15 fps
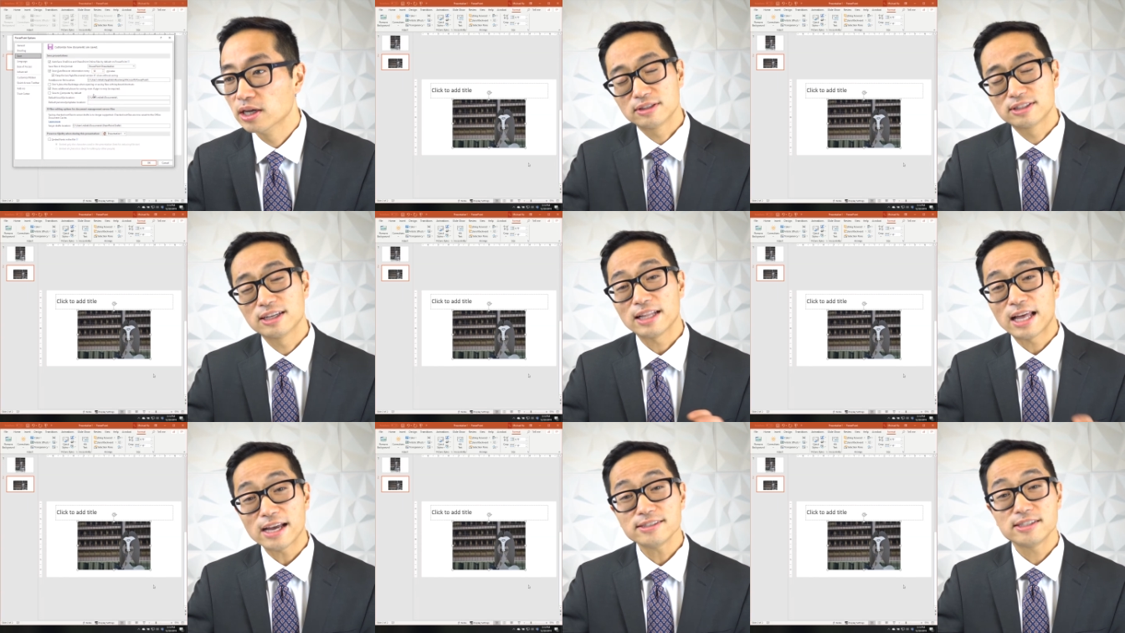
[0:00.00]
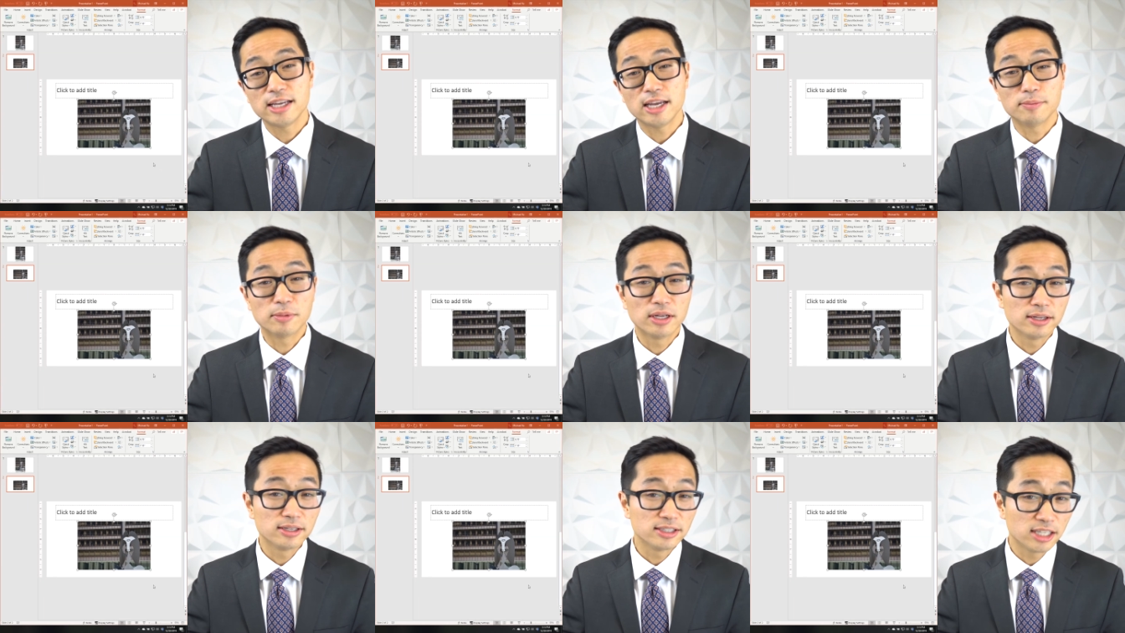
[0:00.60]
The last tip,
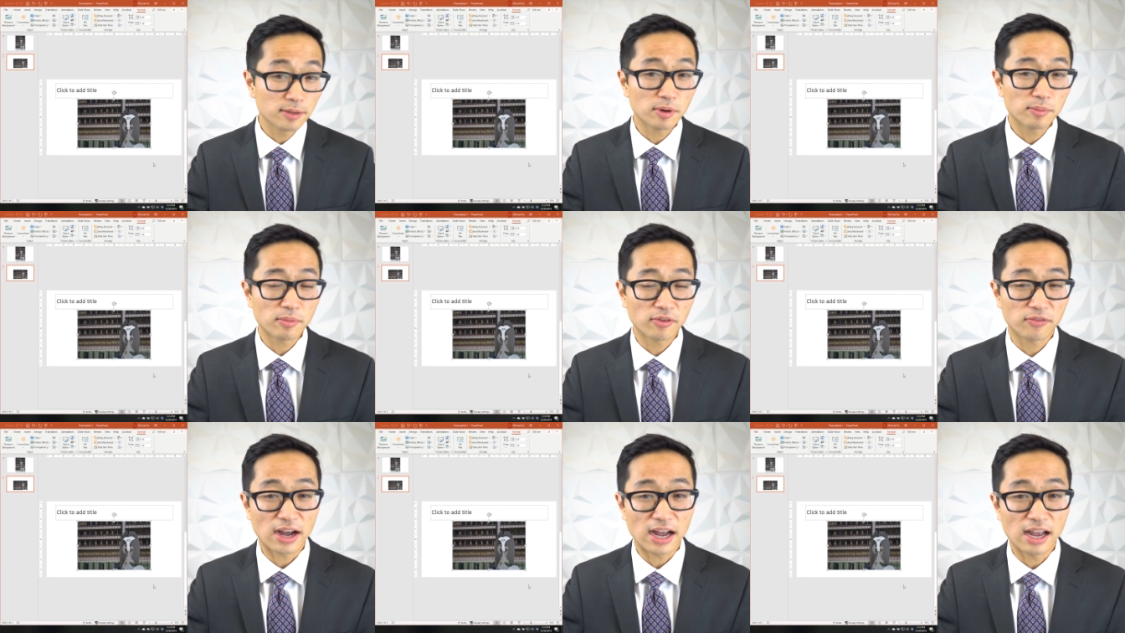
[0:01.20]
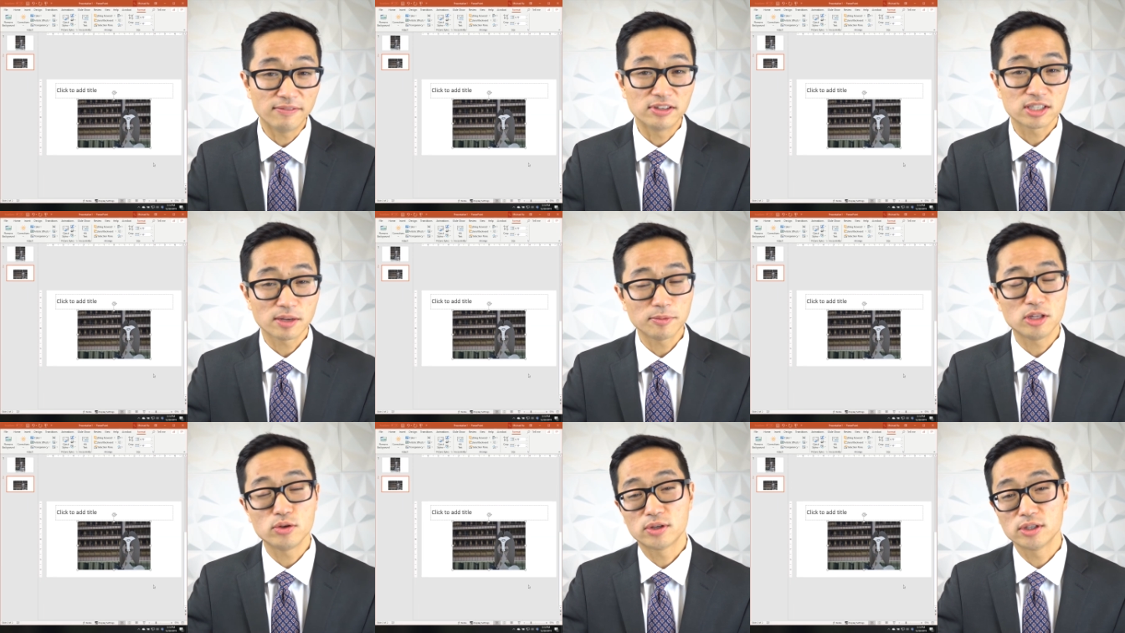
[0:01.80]
tip number five,
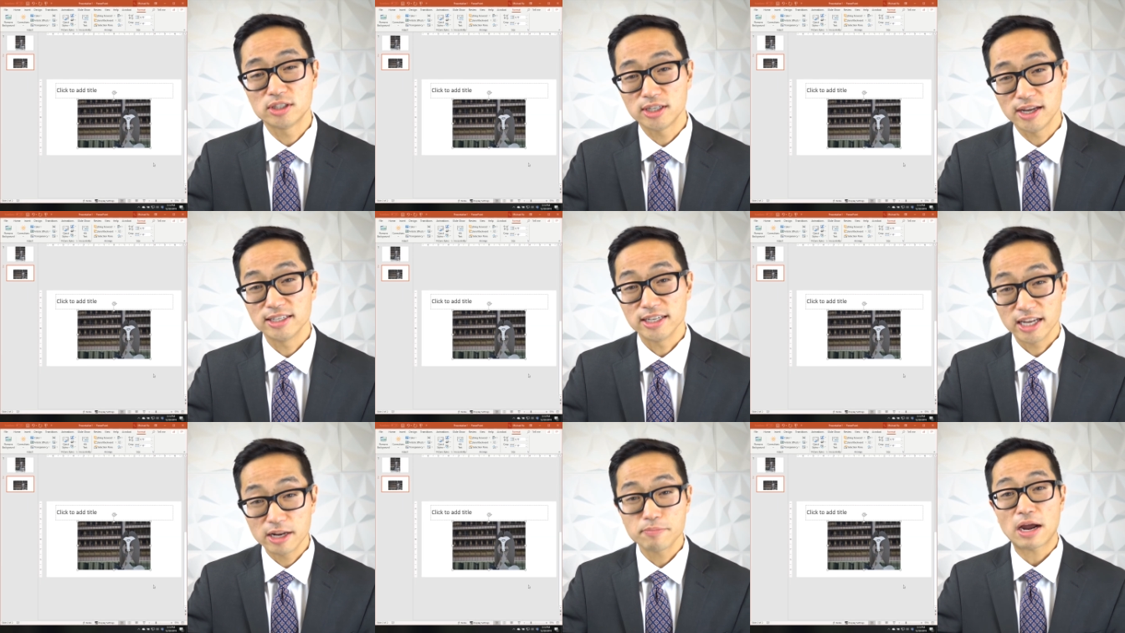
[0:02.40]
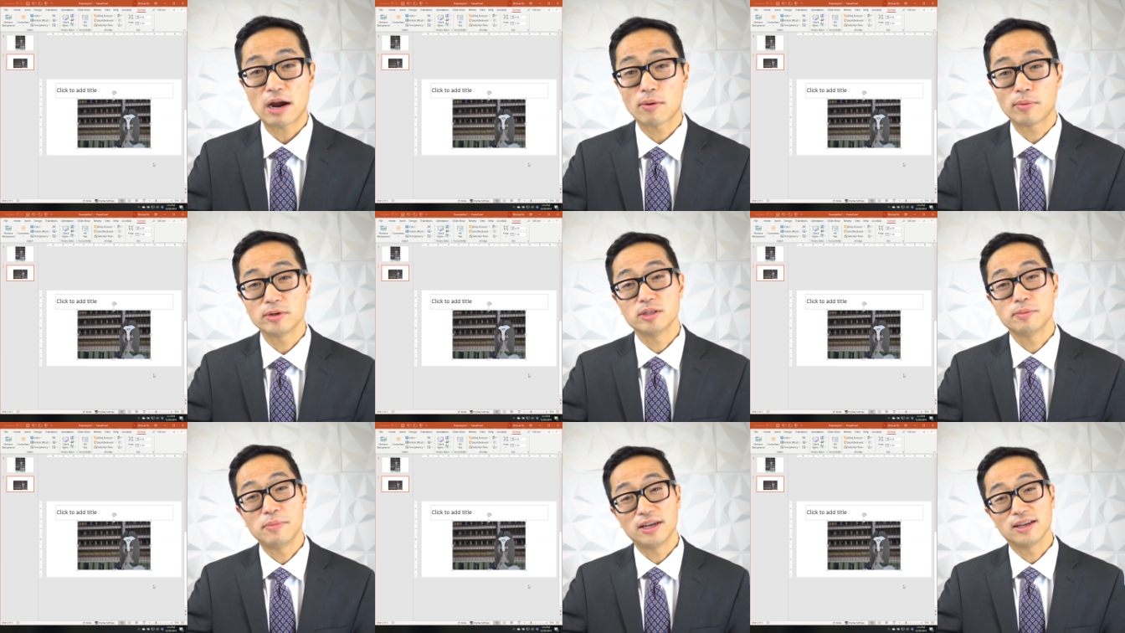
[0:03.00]
something you can change in PowerPoint
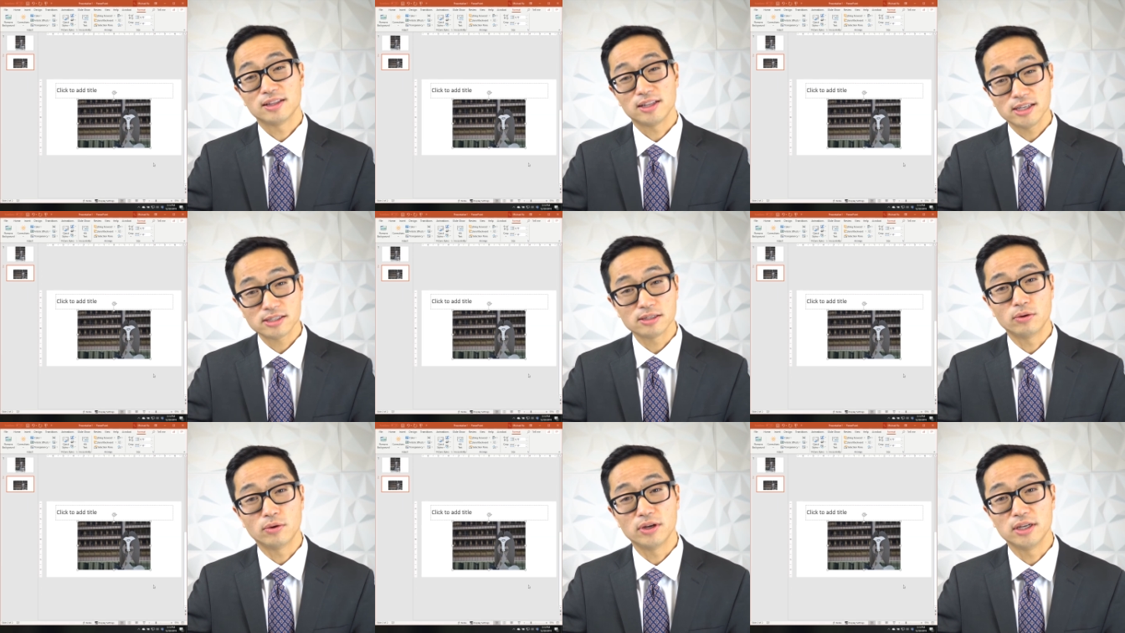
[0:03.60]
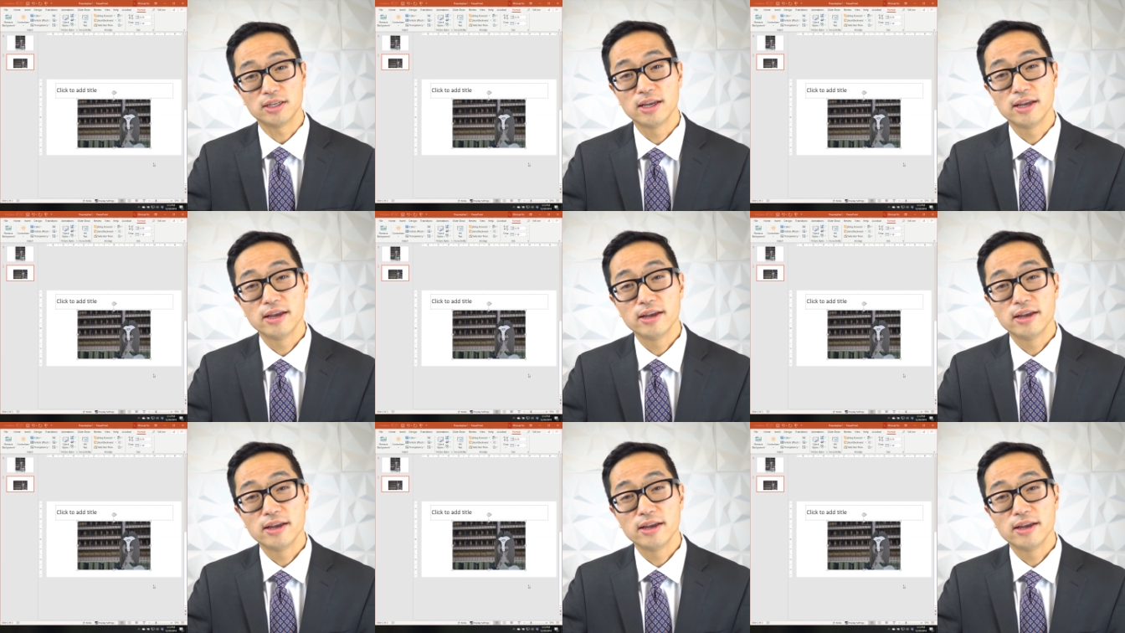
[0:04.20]
to make it less annoying,